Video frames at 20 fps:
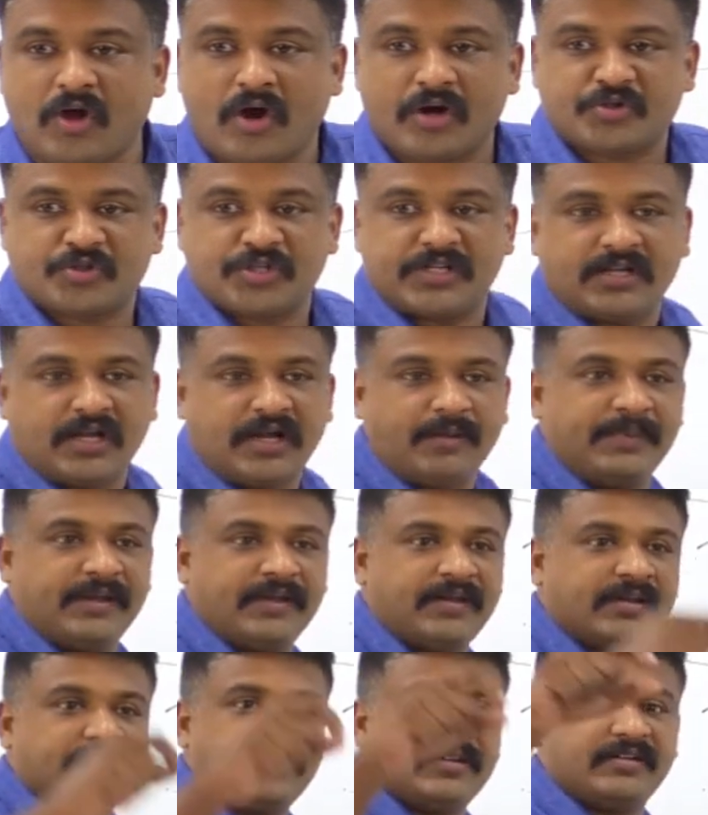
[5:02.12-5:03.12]
doctrine, I
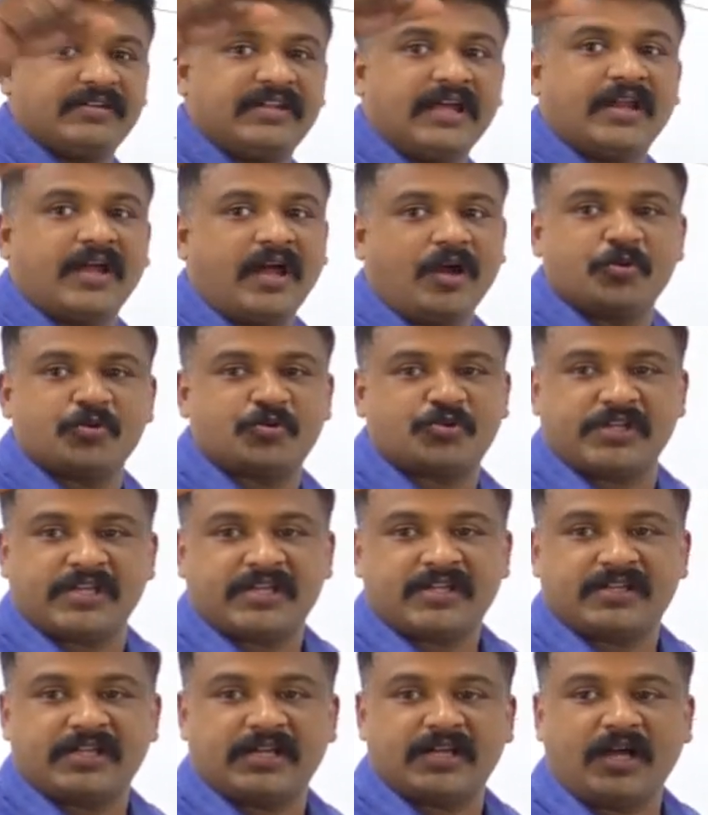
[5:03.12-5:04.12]
mean
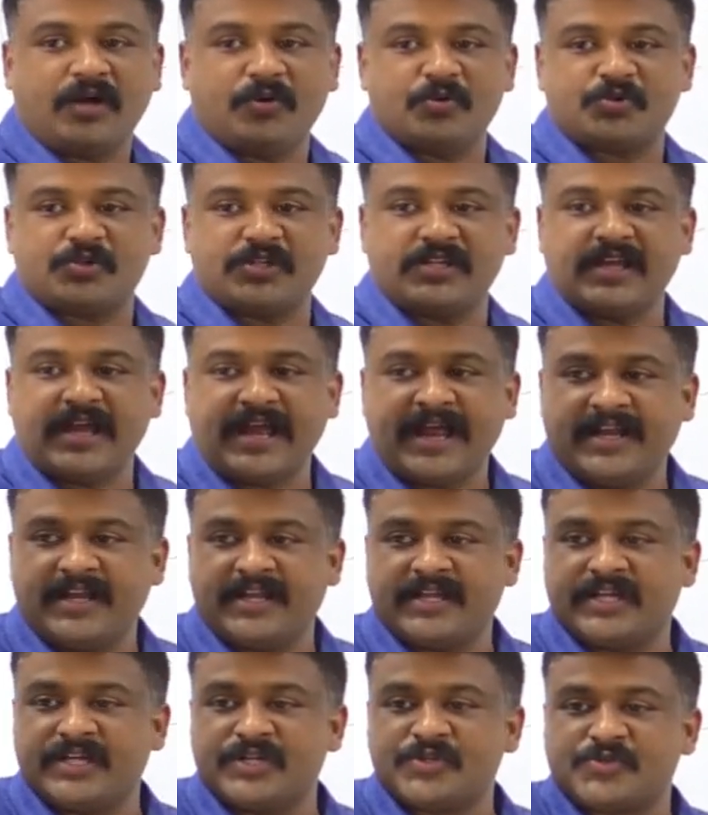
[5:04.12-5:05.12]
Dalhousie, Dalhousie and
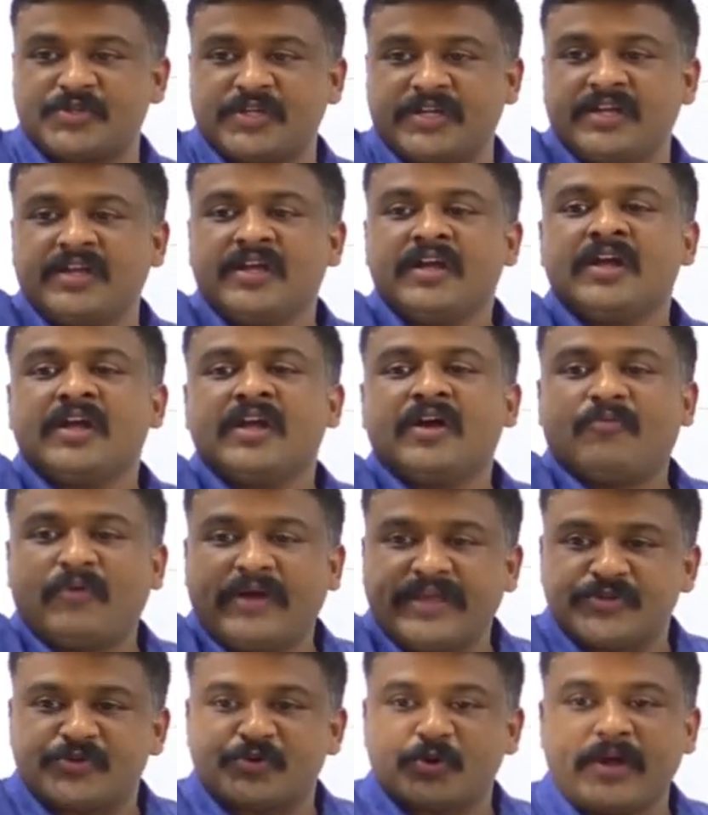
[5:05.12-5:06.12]
his uh,
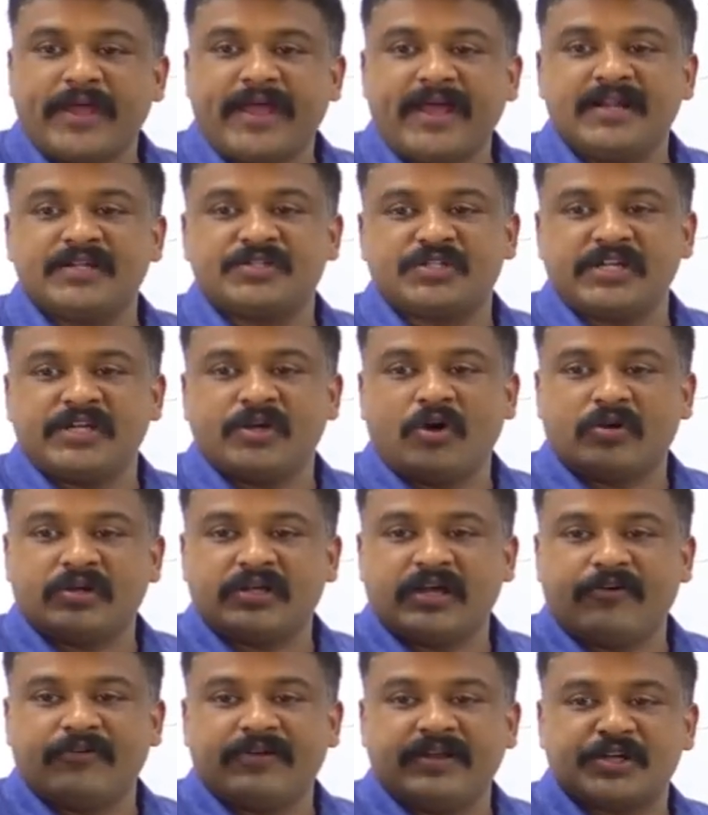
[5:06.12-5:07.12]
viceroyalty or
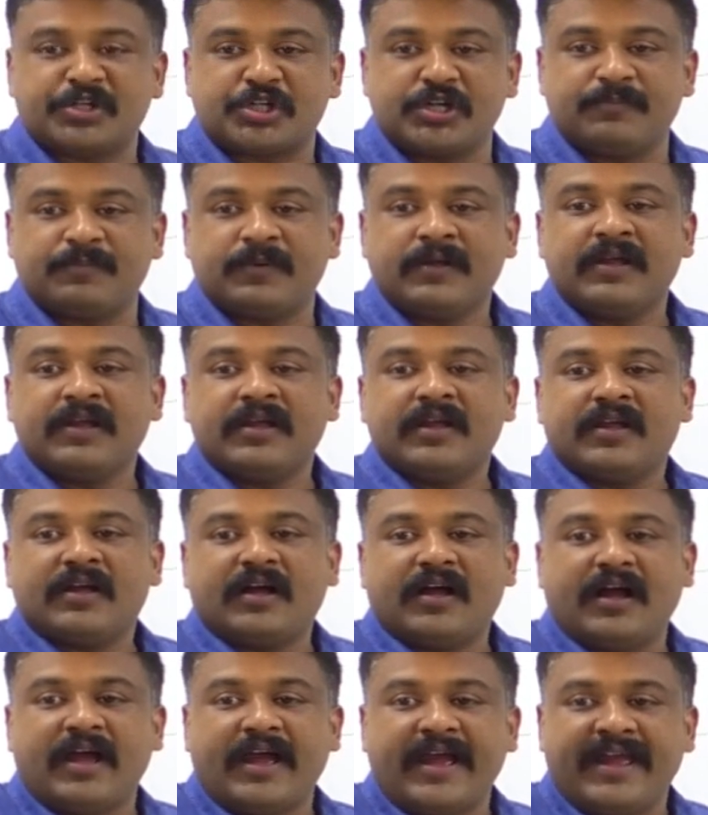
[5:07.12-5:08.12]
governorship
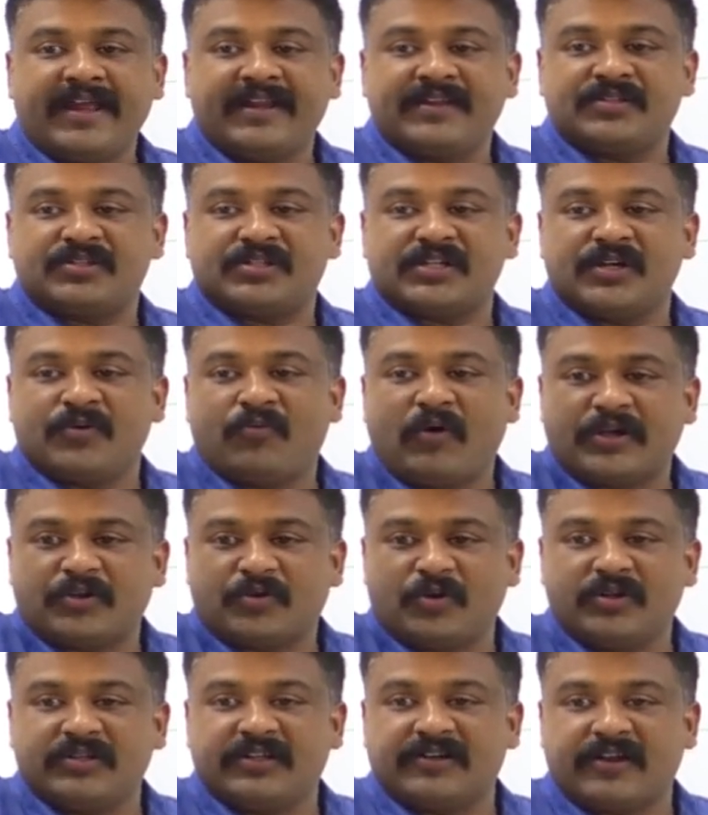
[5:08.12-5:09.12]
uh, and uh,
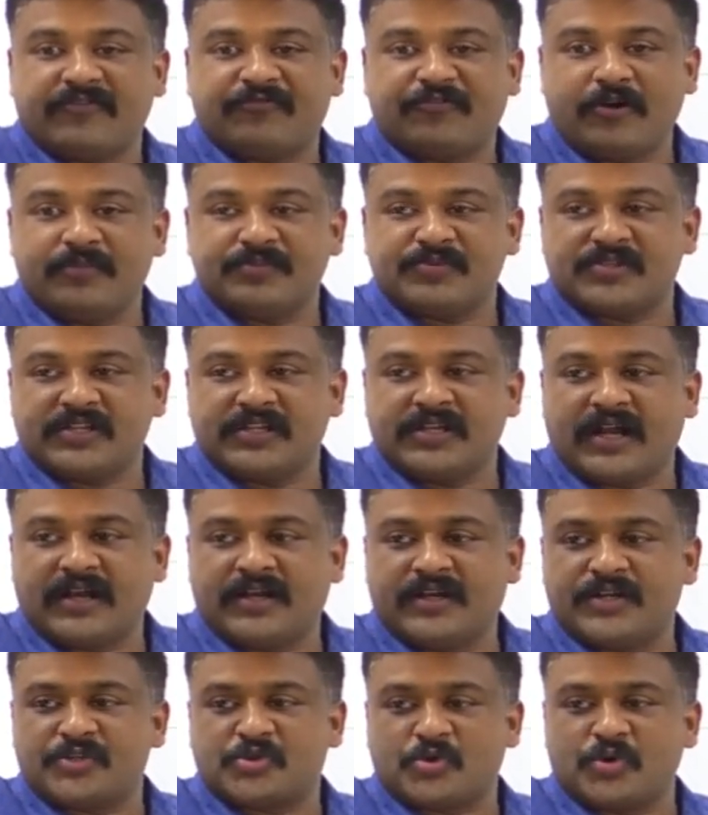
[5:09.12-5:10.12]
what all the reforms he
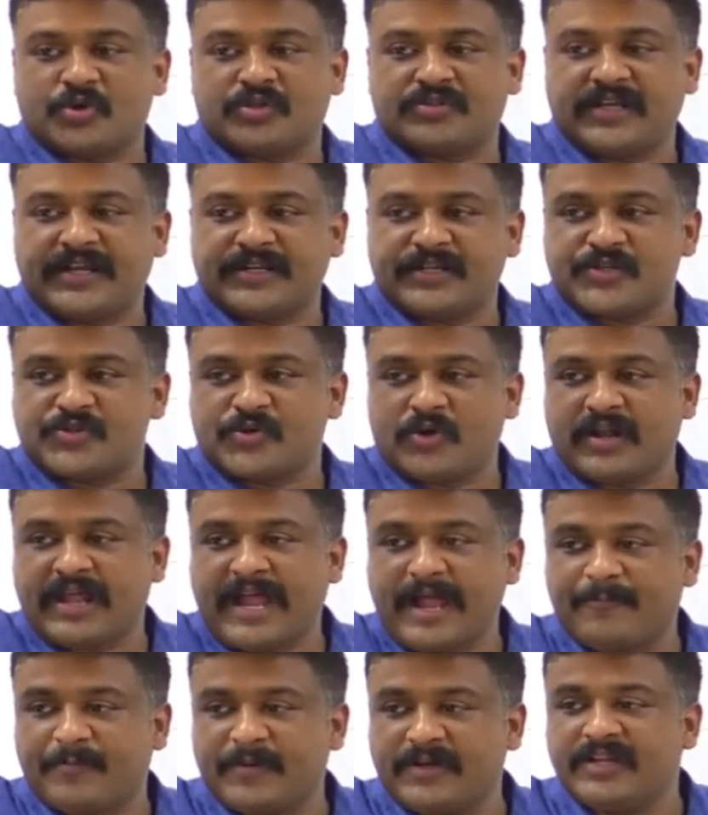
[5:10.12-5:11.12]
undertook, that is all
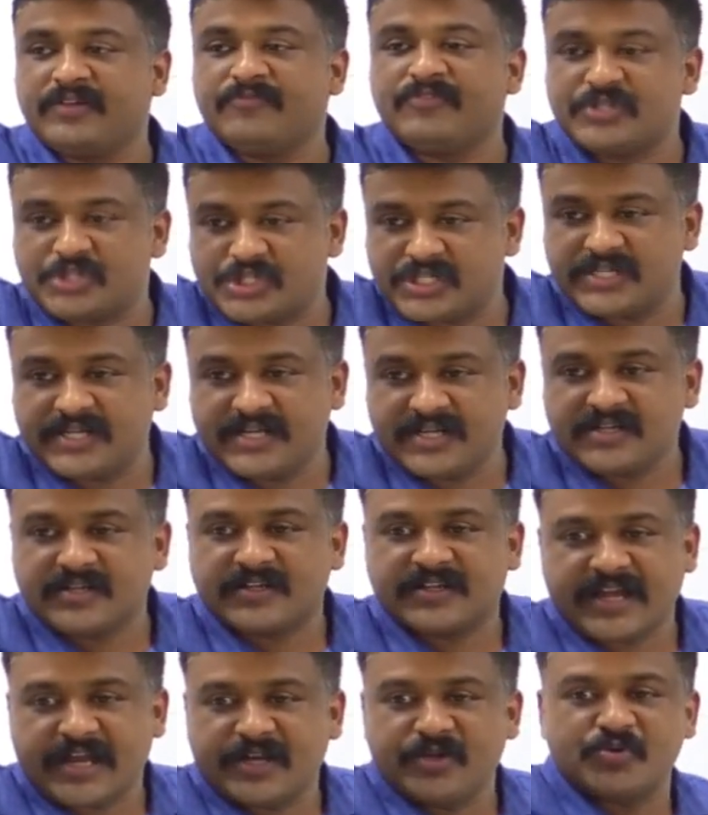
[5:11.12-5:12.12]
happened in which year,
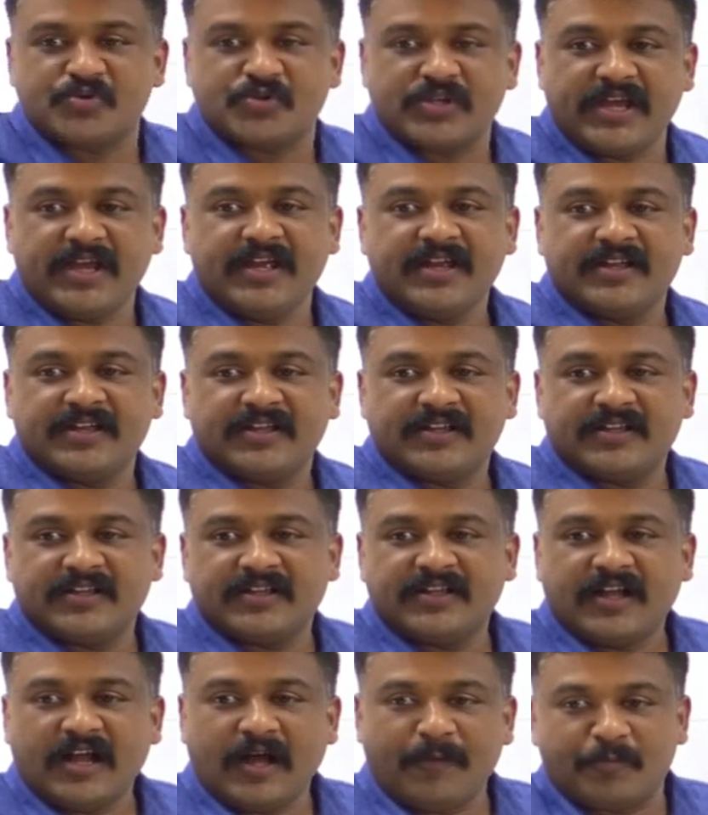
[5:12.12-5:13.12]
can you say
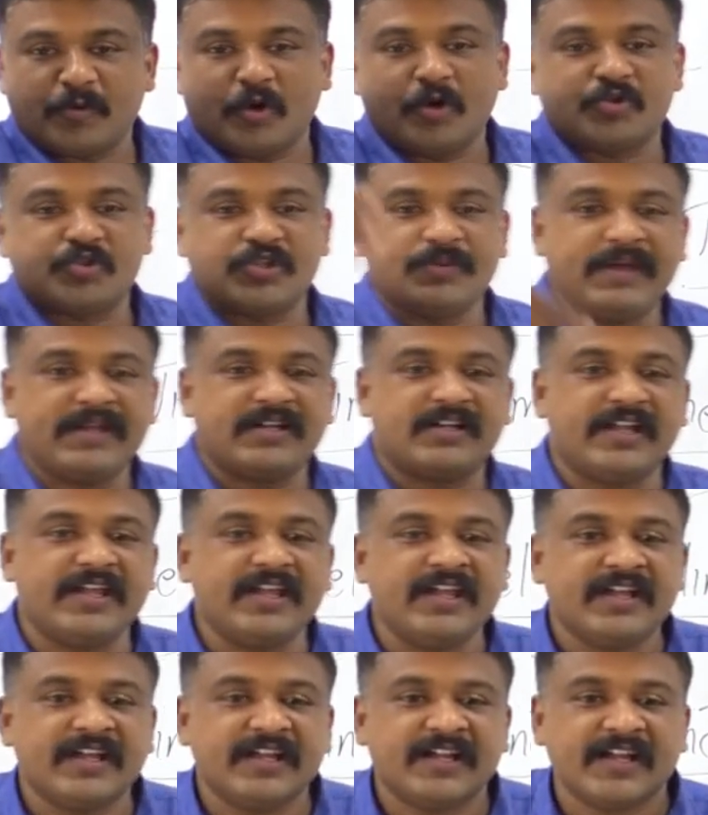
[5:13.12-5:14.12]

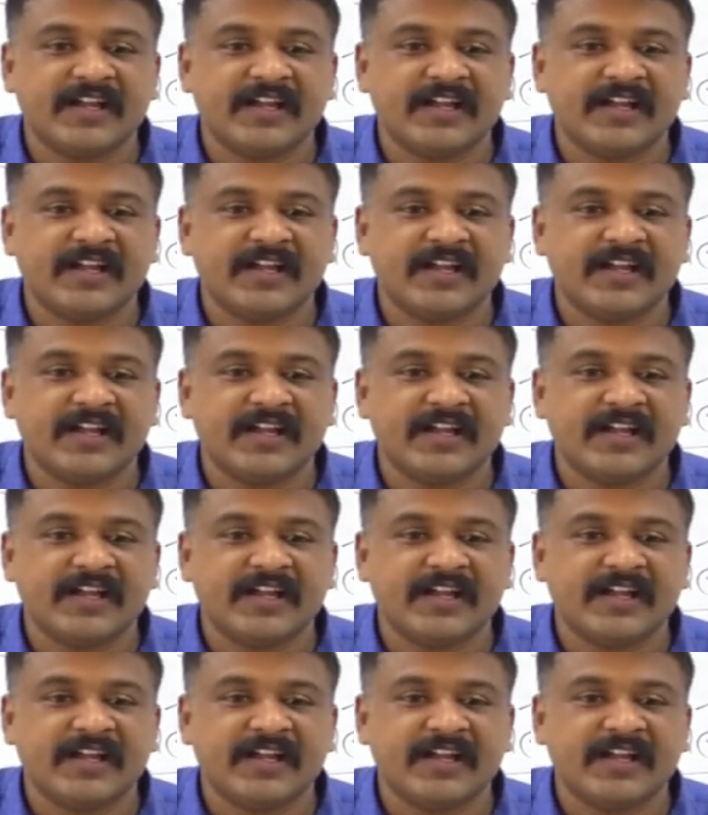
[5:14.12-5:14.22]
approximately?